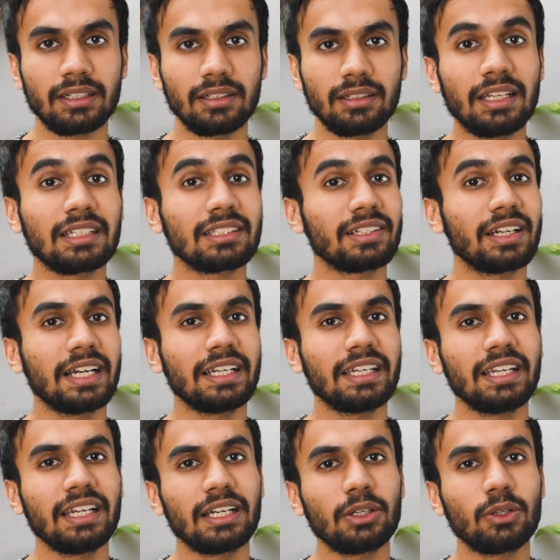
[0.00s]
Next
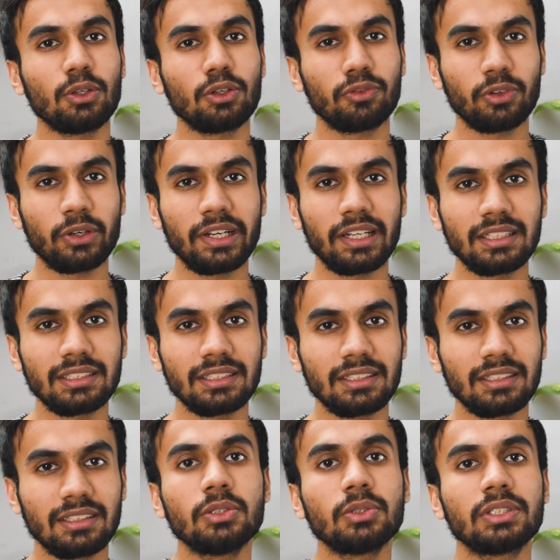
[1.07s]
criteria to look for is
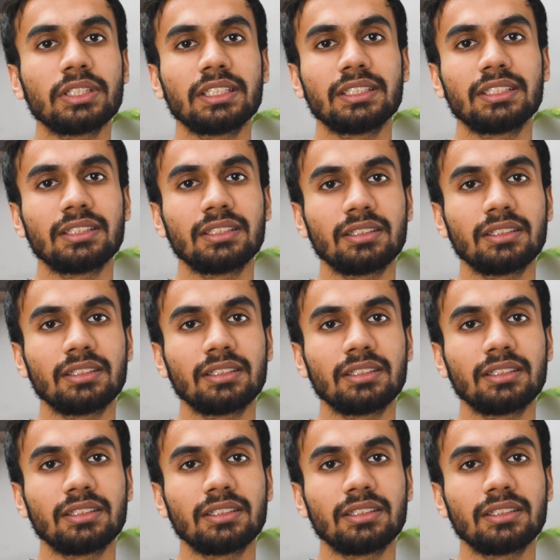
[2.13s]
usage.